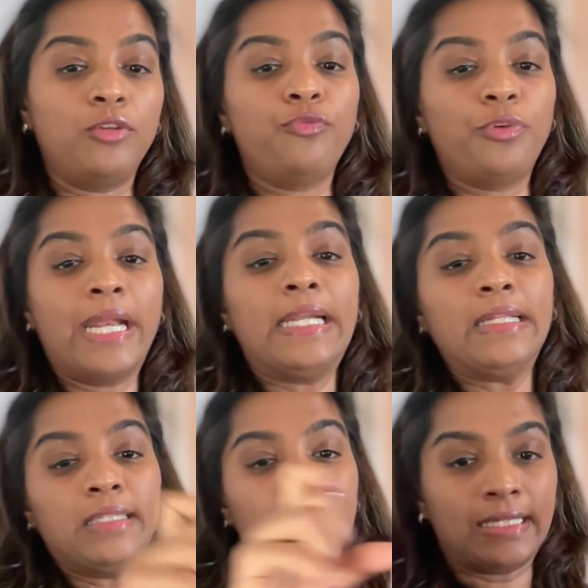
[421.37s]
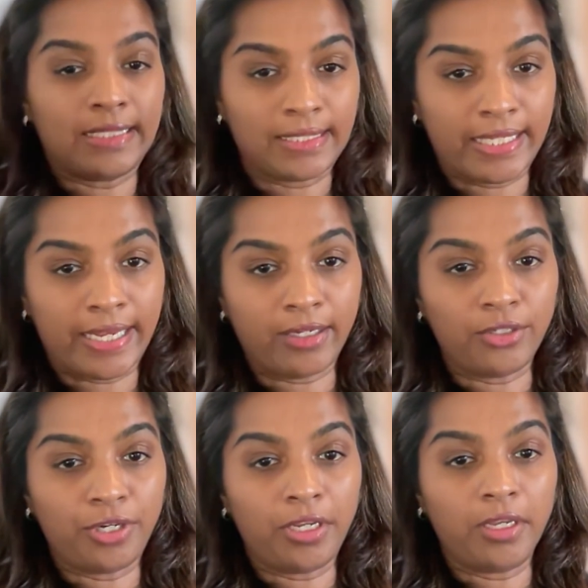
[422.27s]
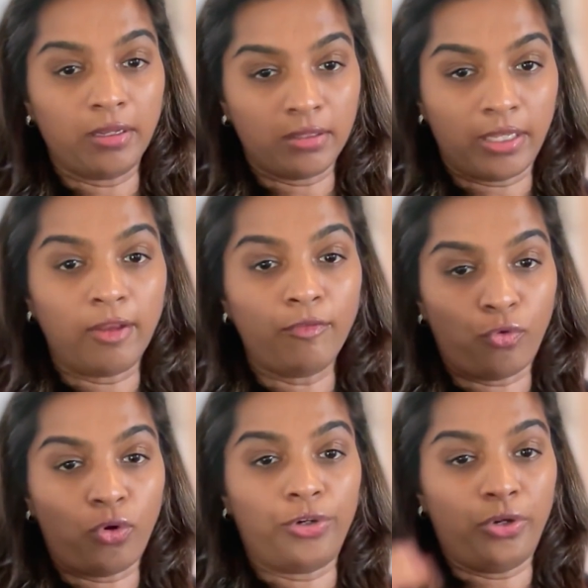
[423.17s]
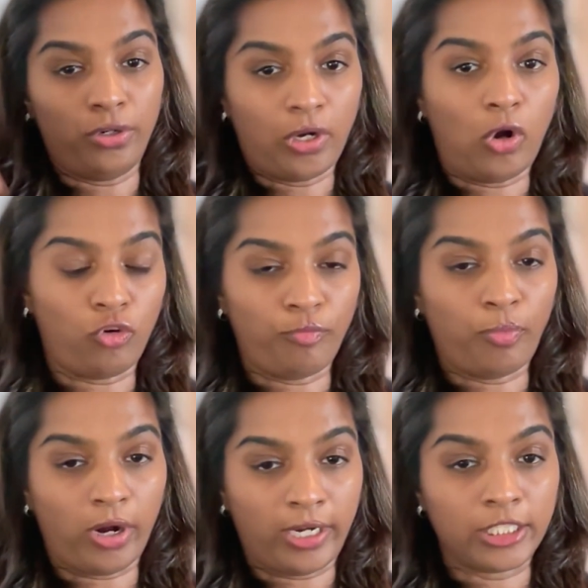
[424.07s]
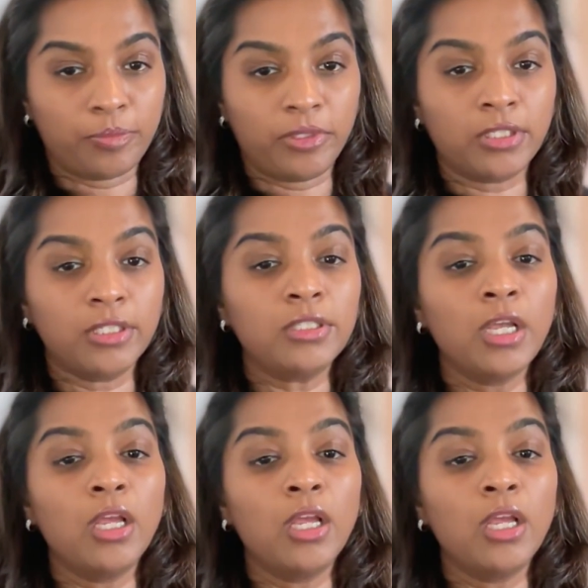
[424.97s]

if you're getting this as a secondary thing for your out of pocket expenses,